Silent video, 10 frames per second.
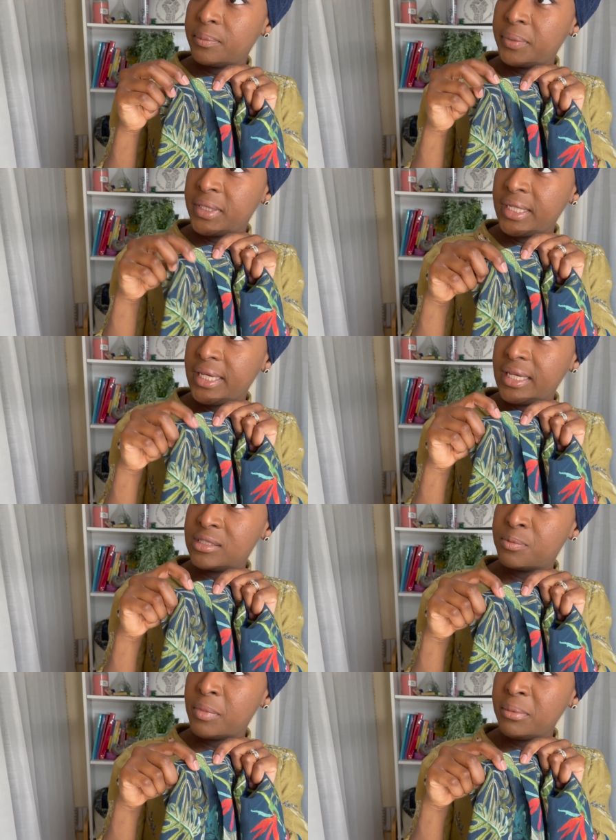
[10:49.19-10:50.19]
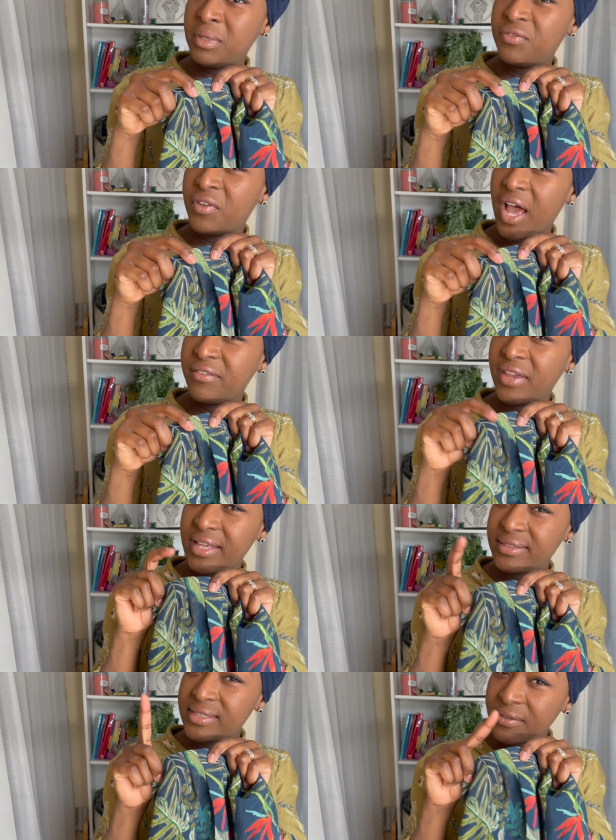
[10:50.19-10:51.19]
pleat is maybe five
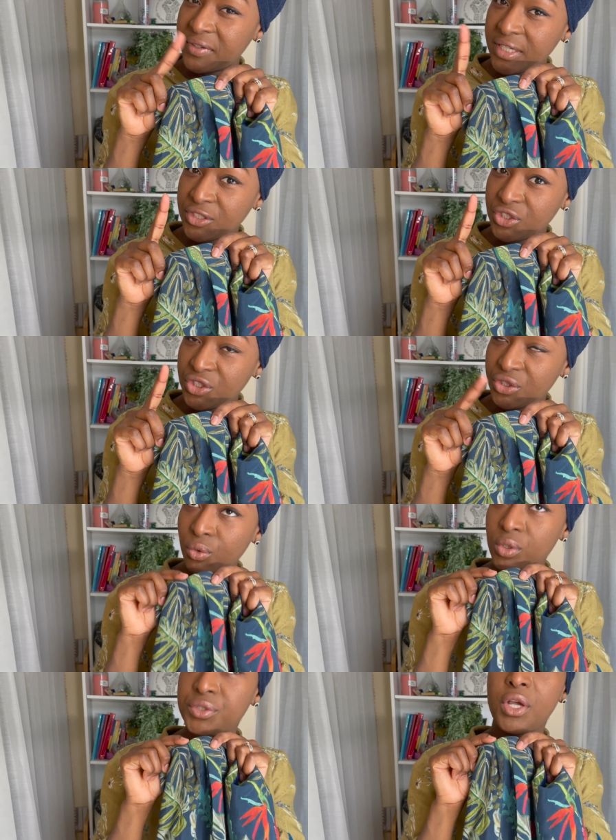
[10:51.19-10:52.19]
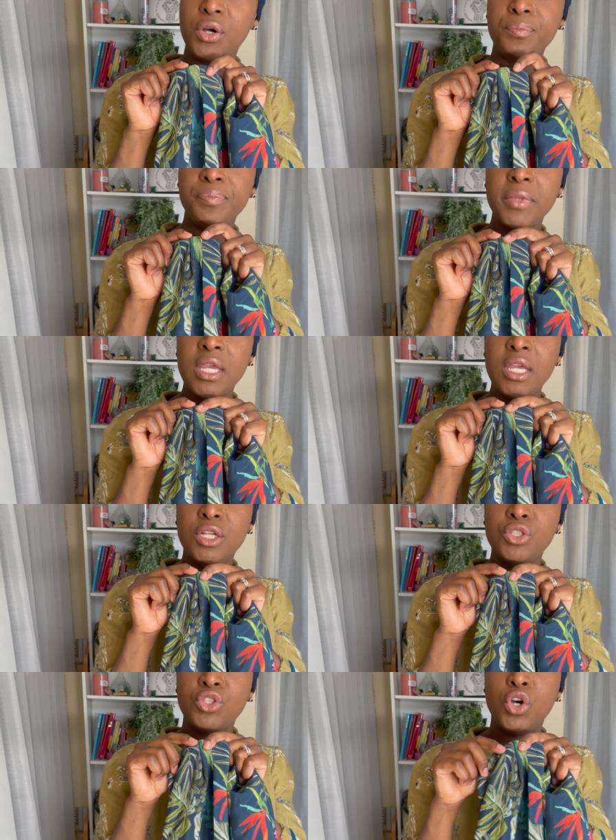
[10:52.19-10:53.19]
eighths of an inch or so
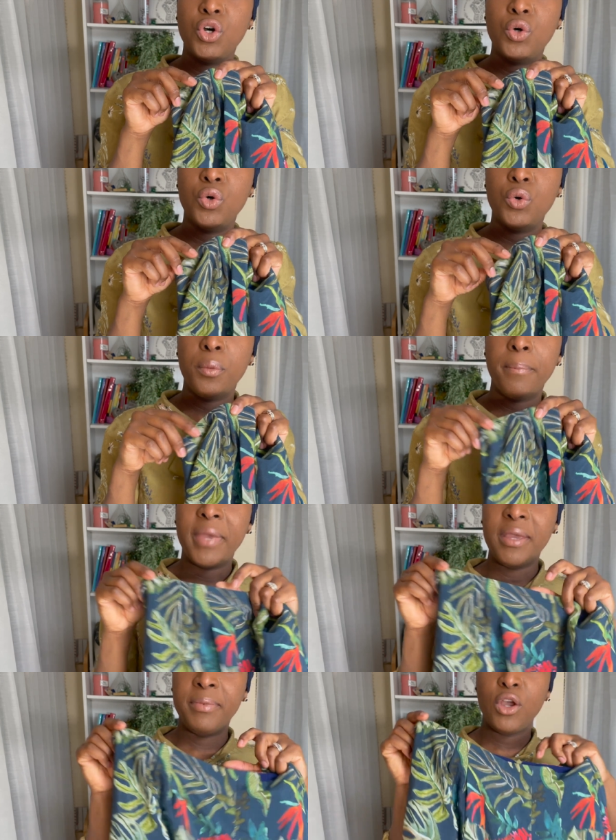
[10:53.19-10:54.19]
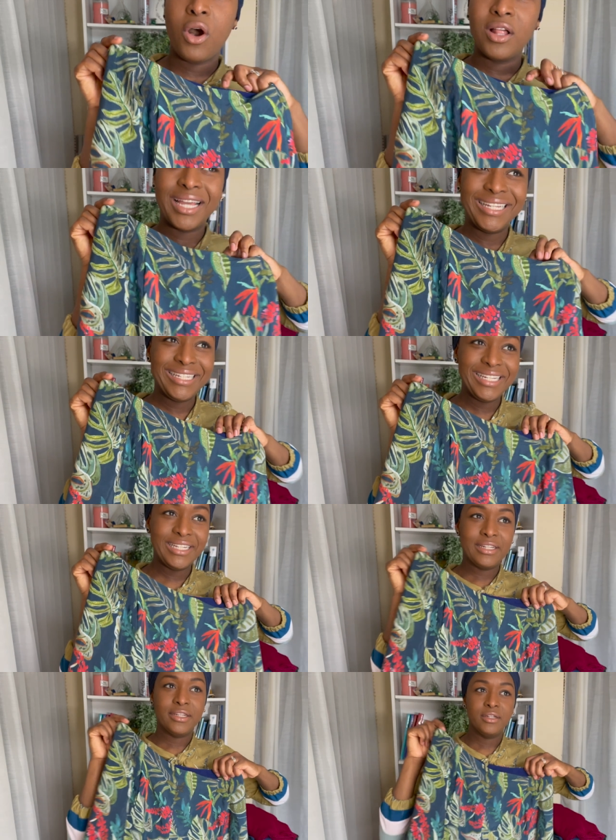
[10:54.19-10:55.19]
so maybe all I
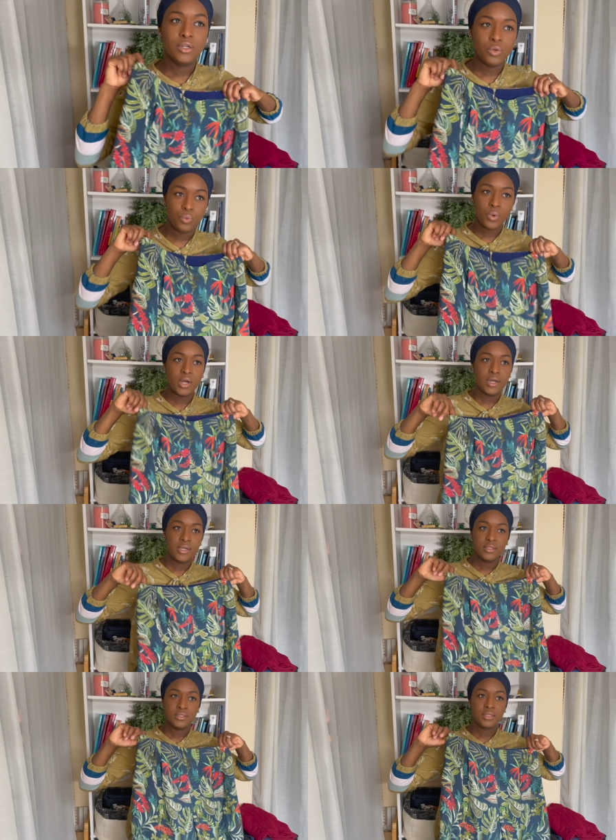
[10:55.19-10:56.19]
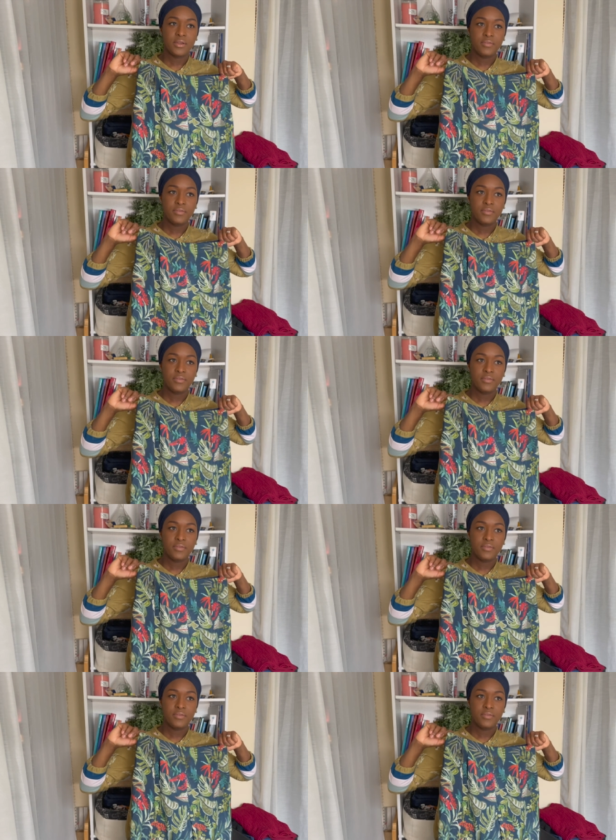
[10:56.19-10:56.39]
needed was